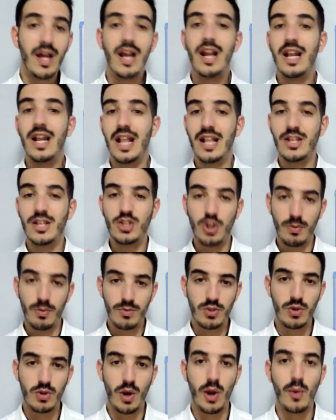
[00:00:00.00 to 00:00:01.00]
let's jump
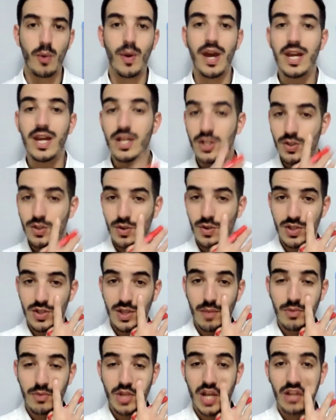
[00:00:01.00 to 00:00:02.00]
straight away into the
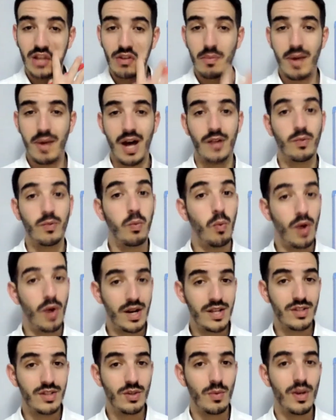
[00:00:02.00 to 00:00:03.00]
subject about what
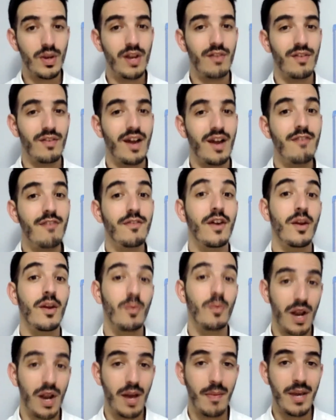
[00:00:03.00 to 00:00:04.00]
is the wheel of life and
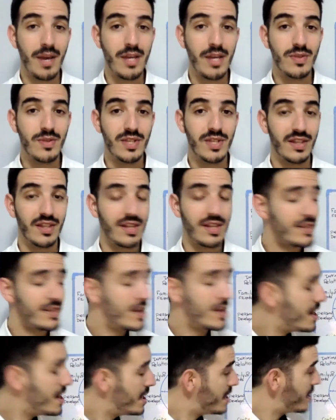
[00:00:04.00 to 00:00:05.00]
what am I using this.
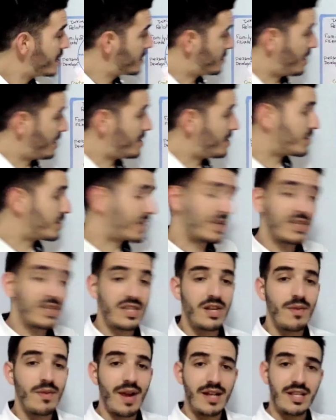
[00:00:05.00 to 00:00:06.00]
So as you can
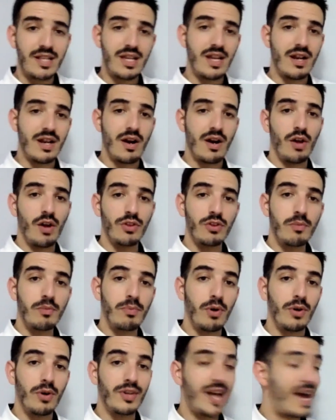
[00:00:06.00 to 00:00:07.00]
see right here on the
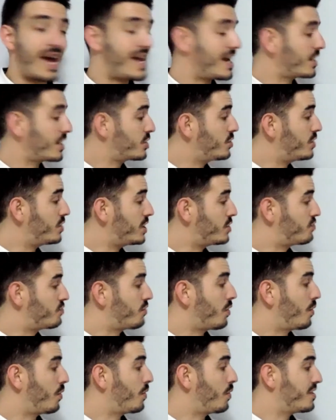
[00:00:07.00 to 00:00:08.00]
board, I actually
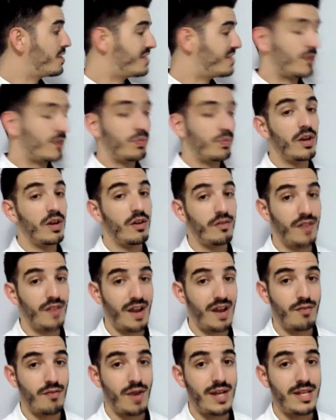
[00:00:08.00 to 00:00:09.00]
draw that wheel of
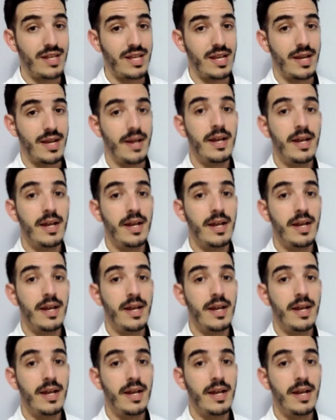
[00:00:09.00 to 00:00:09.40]
life right here.